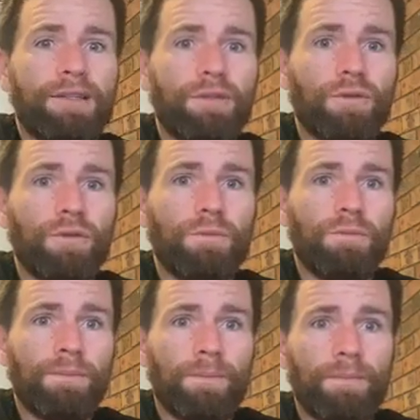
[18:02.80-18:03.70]

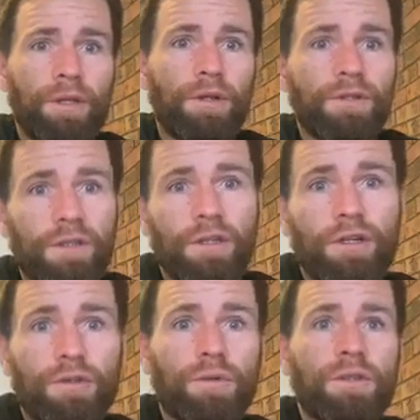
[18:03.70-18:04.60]
soon because I've got
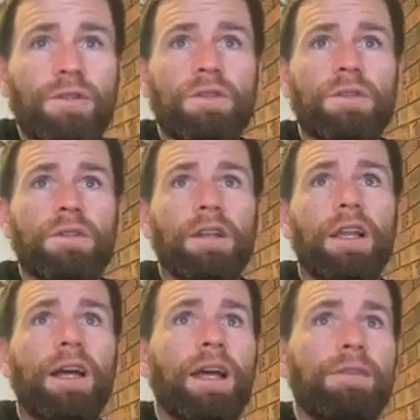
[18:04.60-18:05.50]
to do a
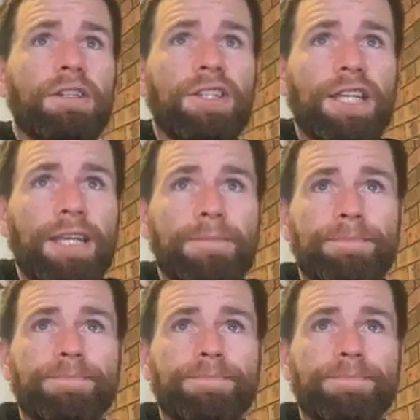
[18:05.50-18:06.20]
live SGT.